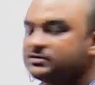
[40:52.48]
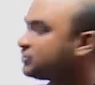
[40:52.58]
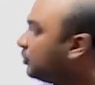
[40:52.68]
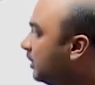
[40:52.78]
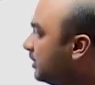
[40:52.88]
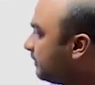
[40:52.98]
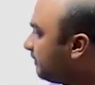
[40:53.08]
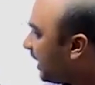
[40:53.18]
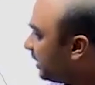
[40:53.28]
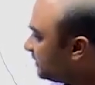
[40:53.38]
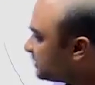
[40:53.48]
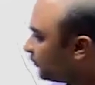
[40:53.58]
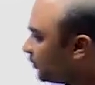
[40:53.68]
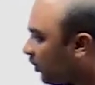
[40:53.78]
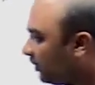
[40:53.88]
So, the Parliament
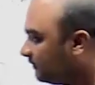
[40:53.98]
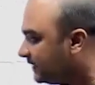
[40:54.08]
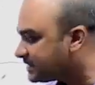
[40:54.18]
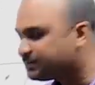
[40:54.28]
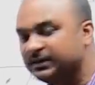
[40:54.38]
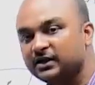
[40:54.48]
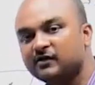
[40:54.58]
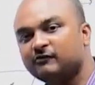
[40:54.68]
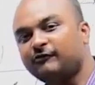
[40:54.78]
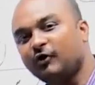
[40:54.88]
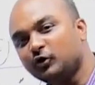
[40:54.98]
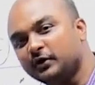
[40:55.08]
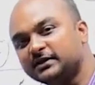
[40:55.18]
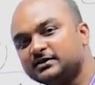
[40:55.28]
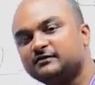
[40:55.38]
would always be
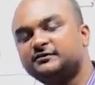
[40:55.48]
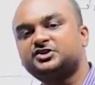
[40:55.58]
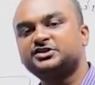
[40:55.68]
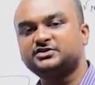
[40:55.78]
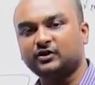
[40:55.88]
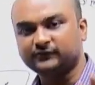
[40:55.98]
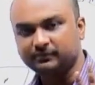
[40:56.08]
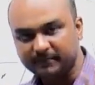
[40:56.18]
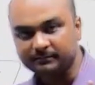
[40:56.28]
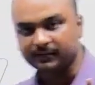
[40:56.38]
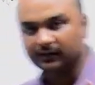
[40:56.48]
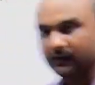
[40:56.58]
following the wishes of the people.